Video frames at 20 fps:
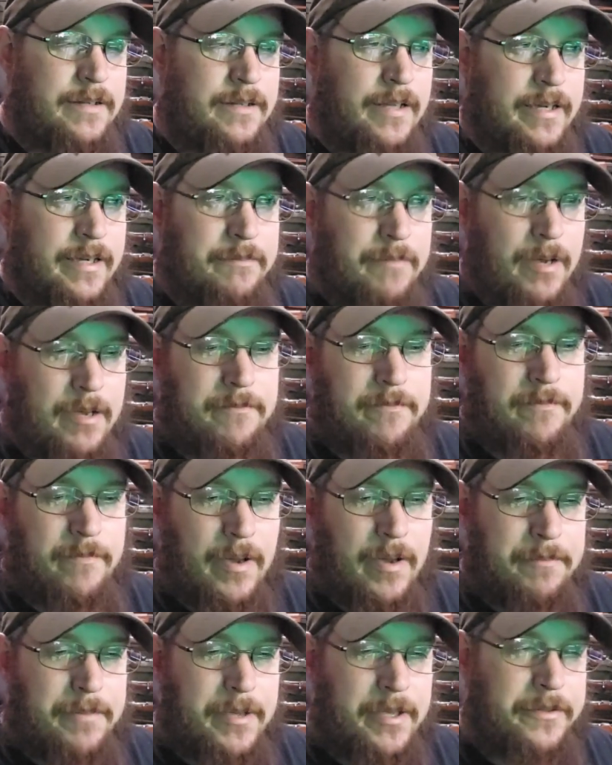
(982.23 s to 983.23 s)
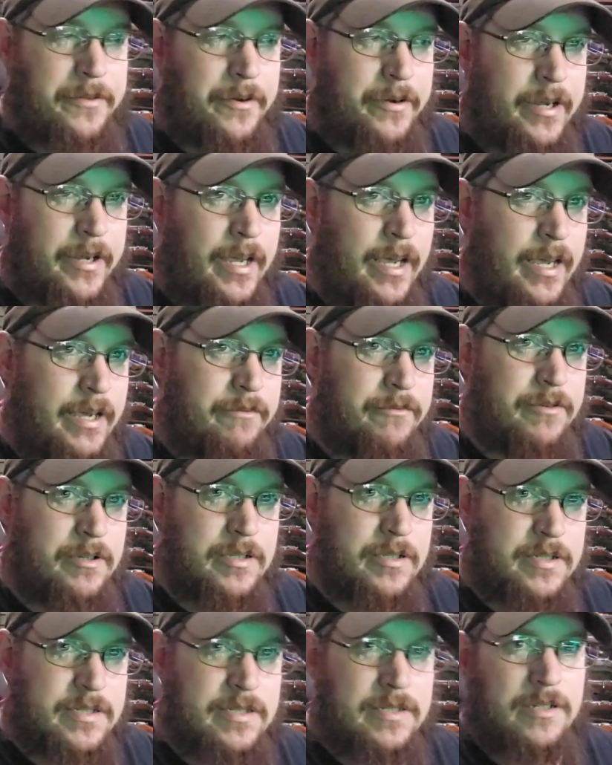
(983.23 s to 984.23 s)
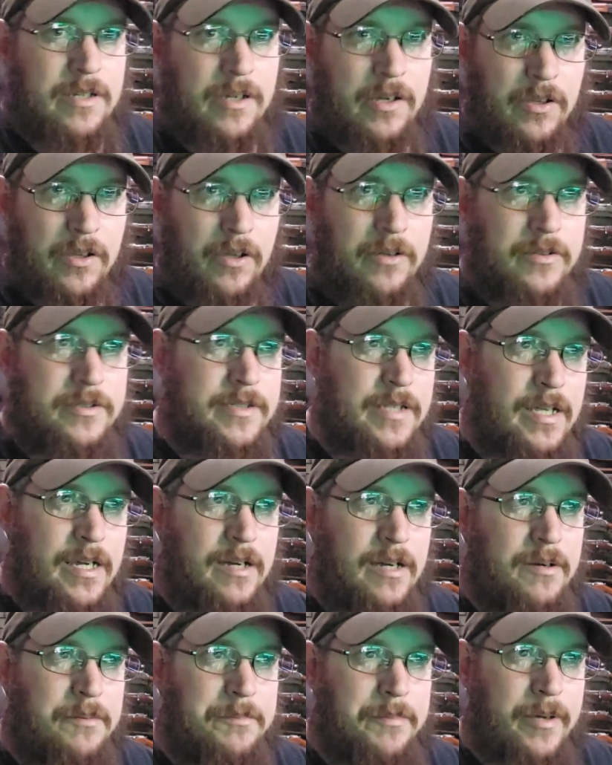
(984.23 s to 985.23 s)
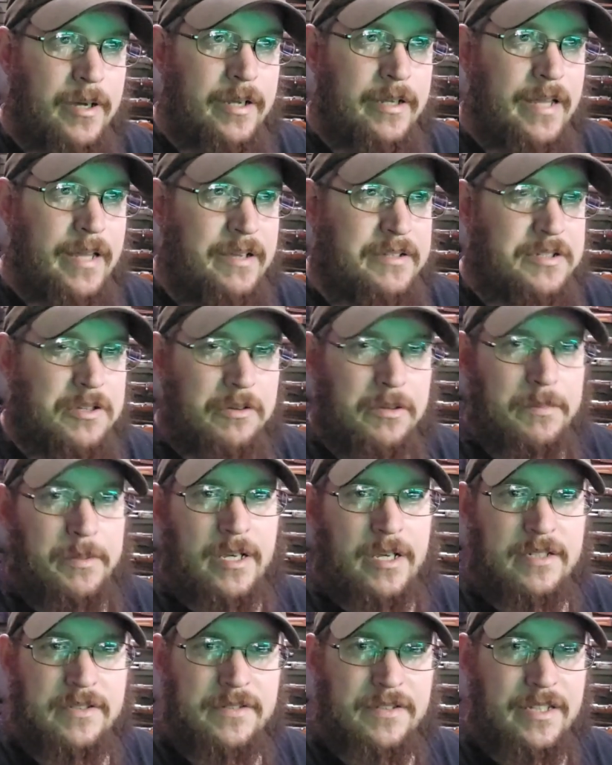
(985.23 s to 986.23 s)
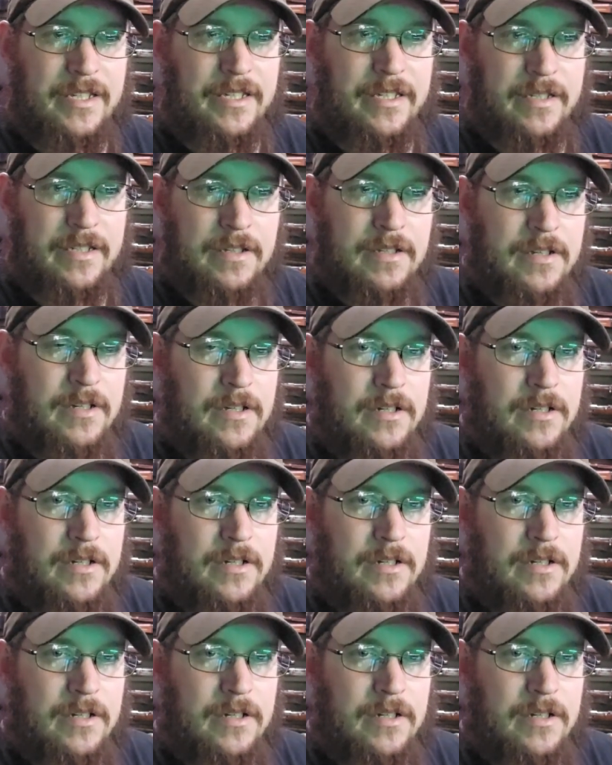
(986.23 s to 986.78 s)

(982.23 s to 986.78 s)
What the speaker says: like my P38 was close there, but that's only because of the